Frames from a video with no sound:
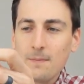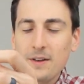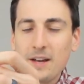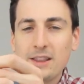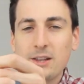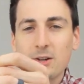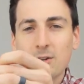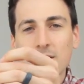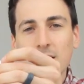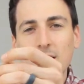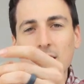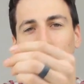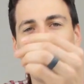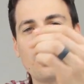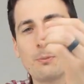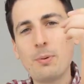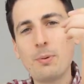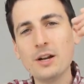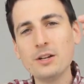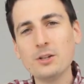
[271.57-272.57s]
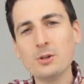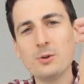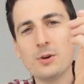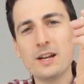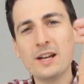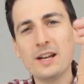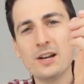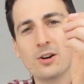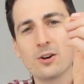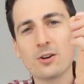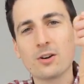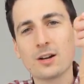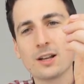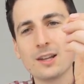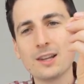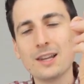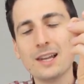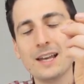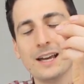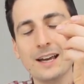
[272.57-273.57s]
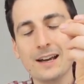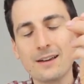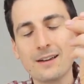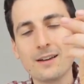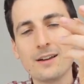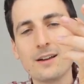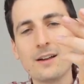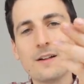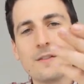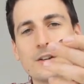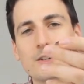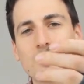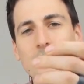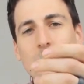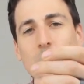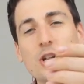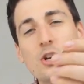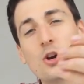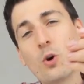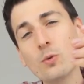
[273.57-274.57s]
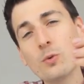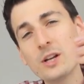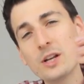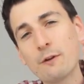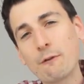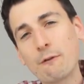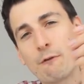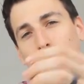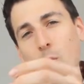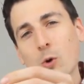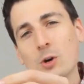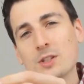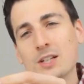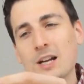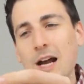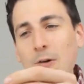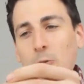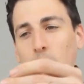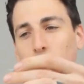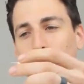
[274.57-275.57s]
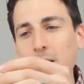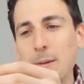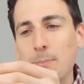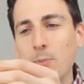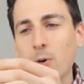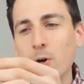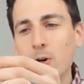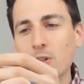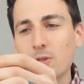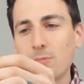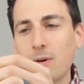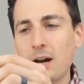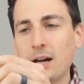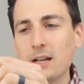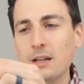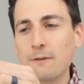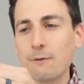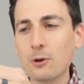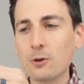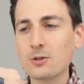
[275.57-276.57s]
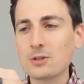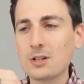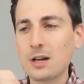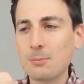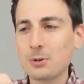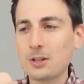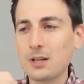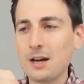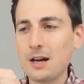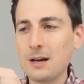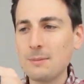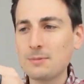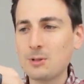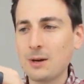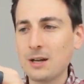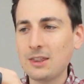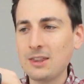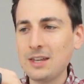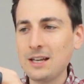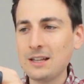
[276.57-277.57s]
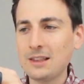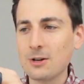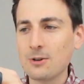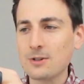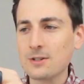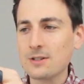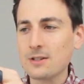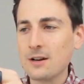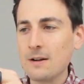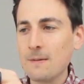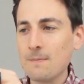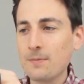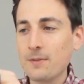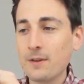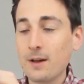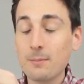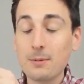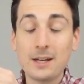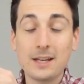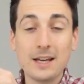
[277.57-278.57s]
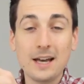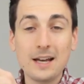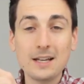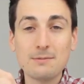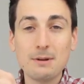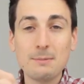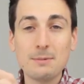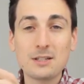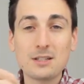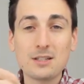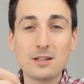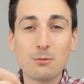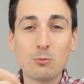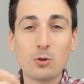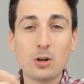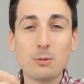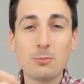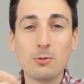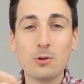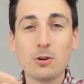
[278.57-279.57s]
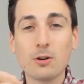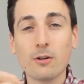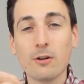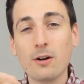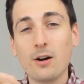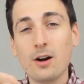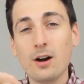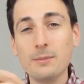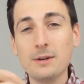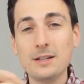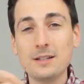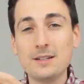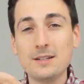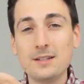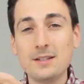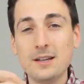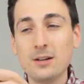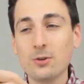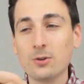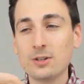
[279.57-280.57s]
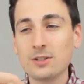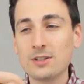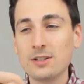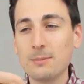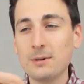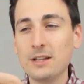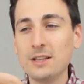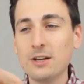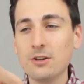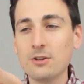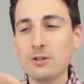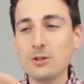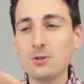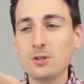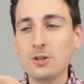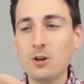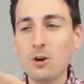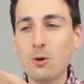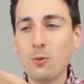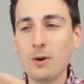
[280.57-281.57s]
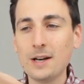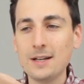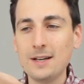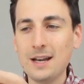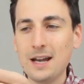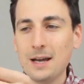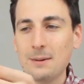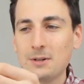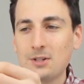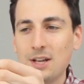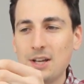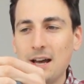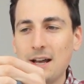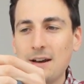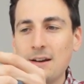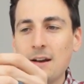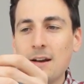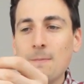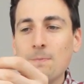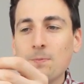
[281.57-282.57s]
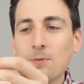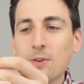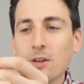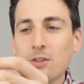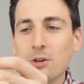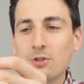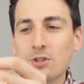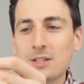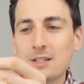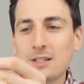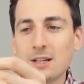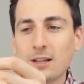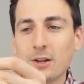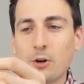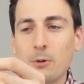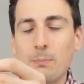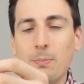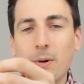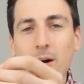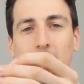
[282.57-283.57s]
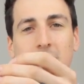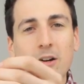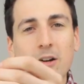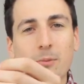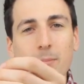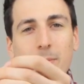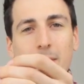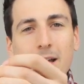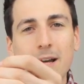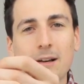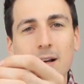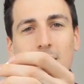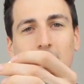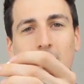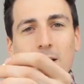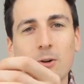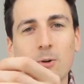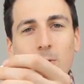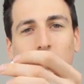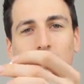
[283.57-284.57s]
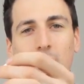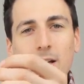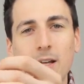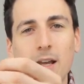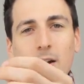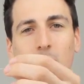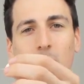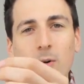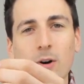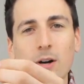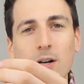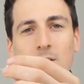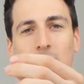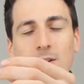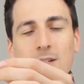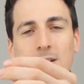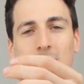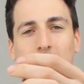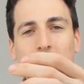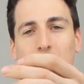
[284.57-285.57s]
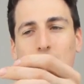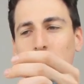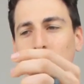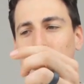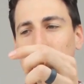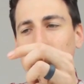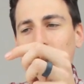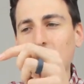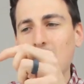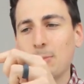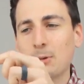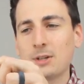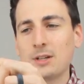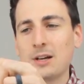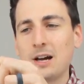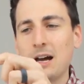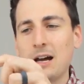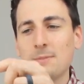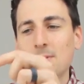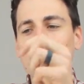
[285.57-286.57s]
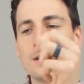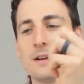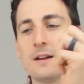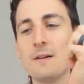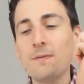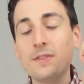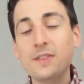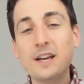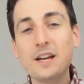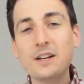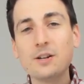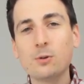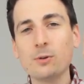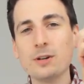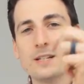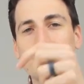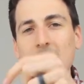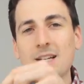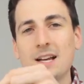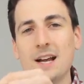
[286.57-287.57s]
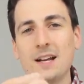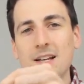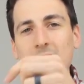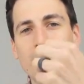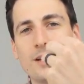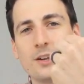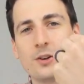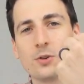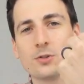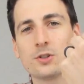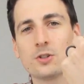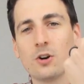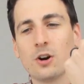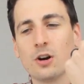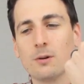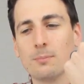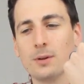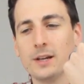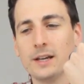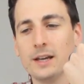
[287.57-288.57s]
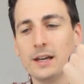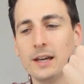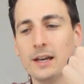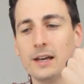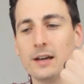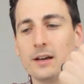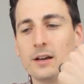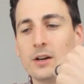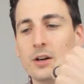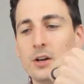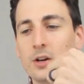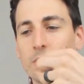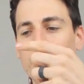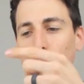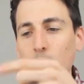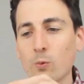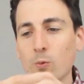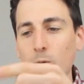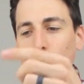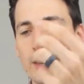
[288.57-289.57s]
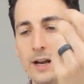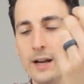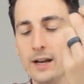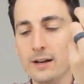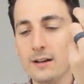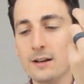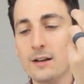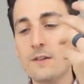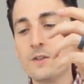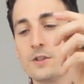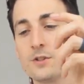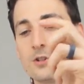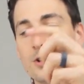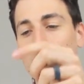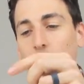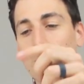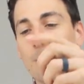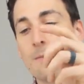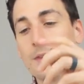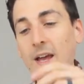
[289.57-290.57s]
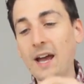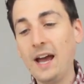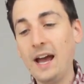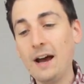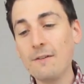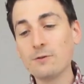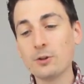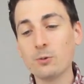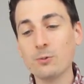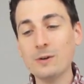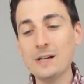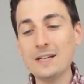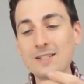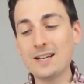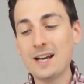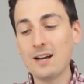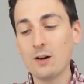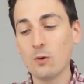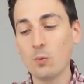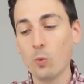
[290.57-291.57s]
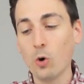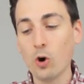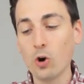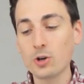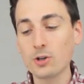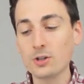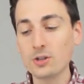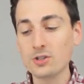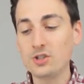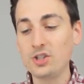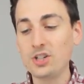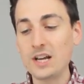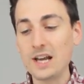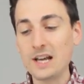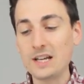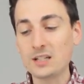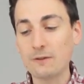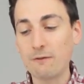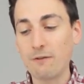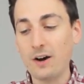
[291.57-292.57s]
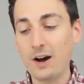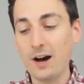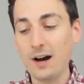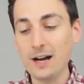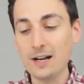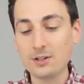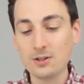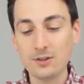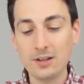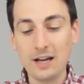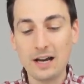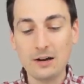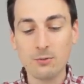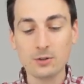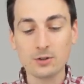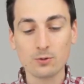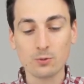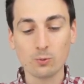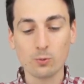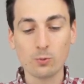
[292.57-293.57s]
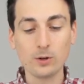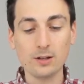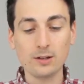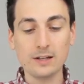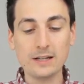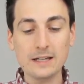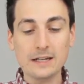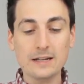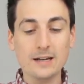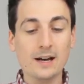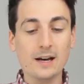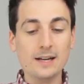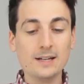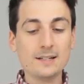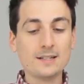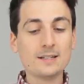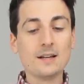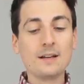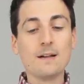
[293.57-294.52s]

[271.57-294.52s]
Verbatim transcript: And there's a little button you can hear click. So you don't need to force it. I really pushed mine the first couple times. So I think there's, I'm going to guess maybe some rubber grommet seal or something in there too. So you don't want to damage that. There's just a little button. It'll make a little clicking noise. You just got to push it a couple times. Then to reset it, it'll start blinking green. So after the reset, it worked just fine. So that was really nice.